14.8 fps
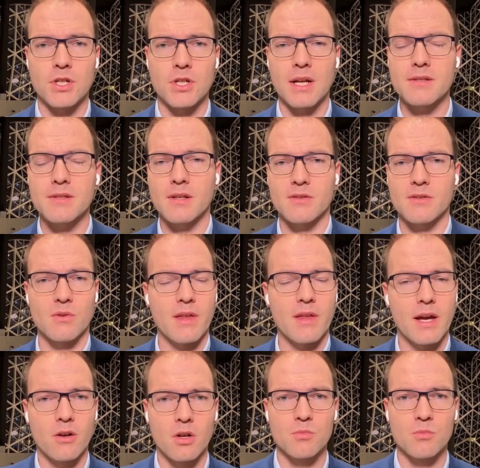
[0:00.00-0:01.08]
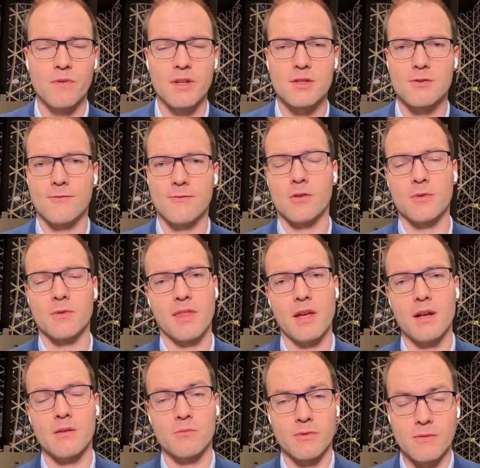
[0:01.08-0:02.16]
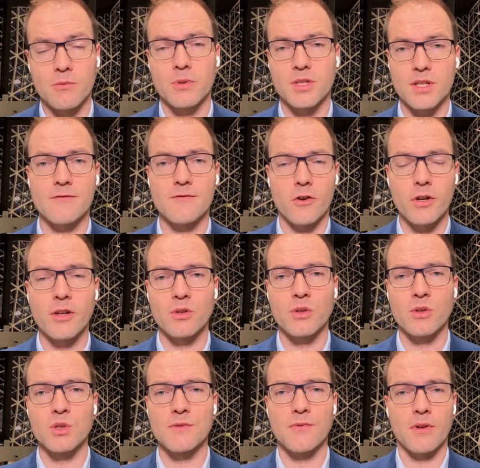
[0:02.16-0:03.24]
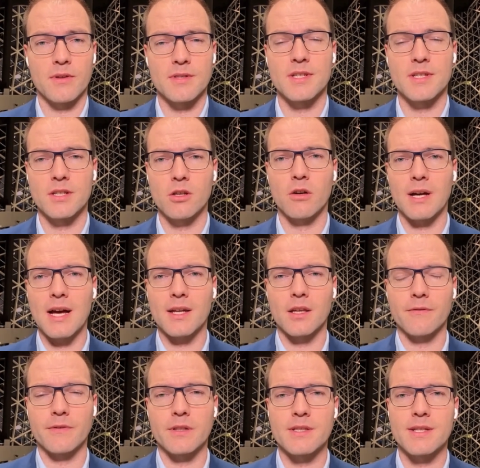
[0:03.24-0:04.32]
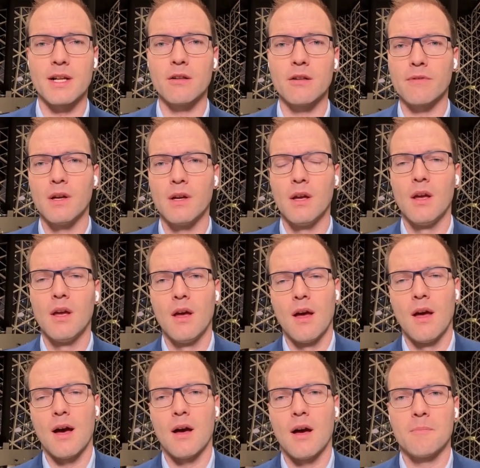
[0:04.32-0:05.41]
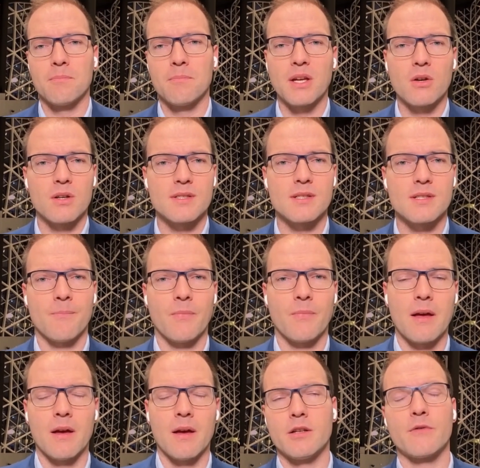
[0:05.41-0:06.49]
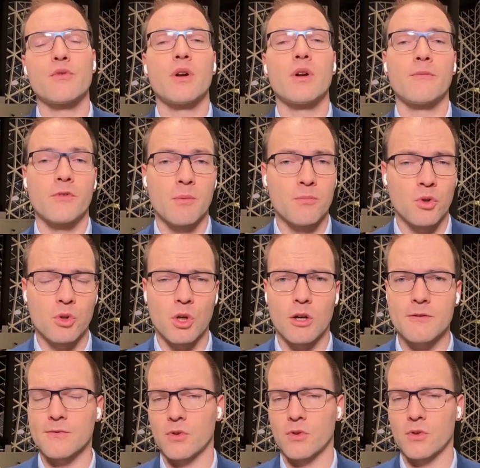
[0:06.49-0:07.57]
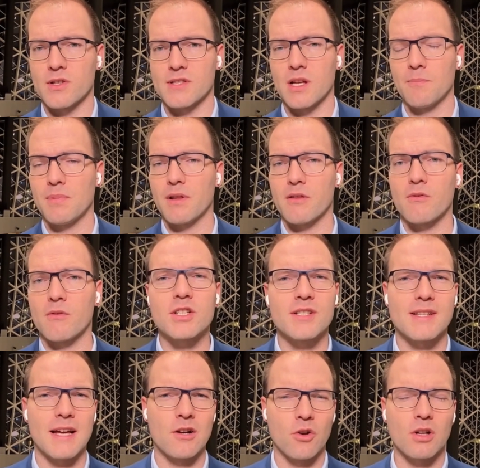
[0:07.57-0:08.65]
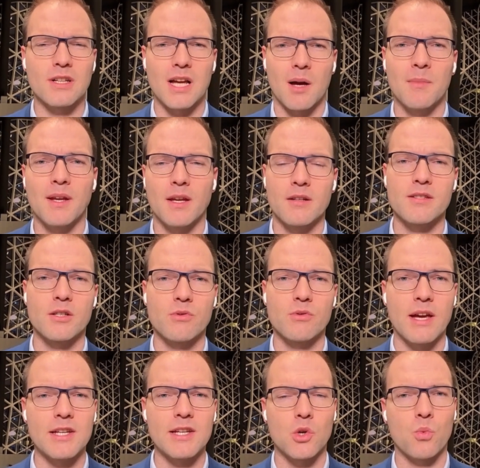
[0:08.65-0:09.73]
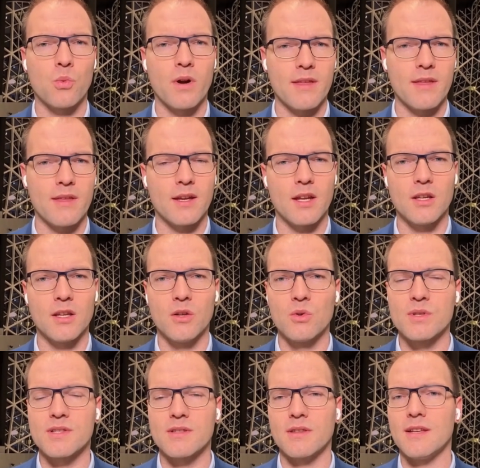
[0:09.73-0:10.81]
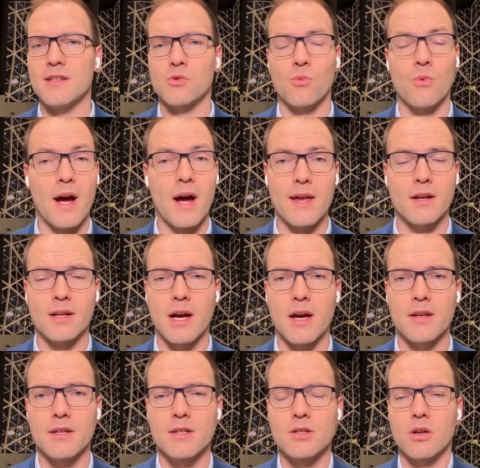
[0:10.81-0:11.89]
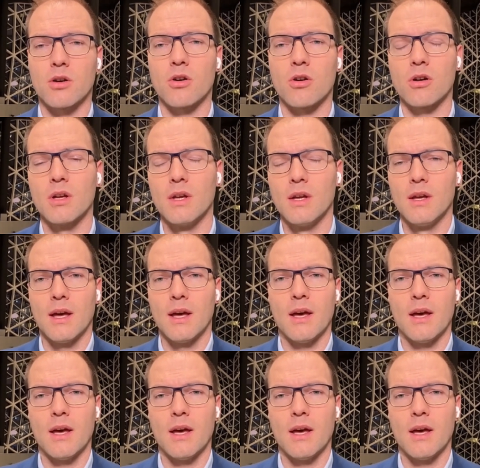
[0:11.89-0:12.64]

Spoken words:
Vovchansk, so they are not moving forward there, which is very good news for the city of Kharkiv itself, because different from Pokrovsk, for example, the Russians are not coming in a situation where they can use these wire-guided or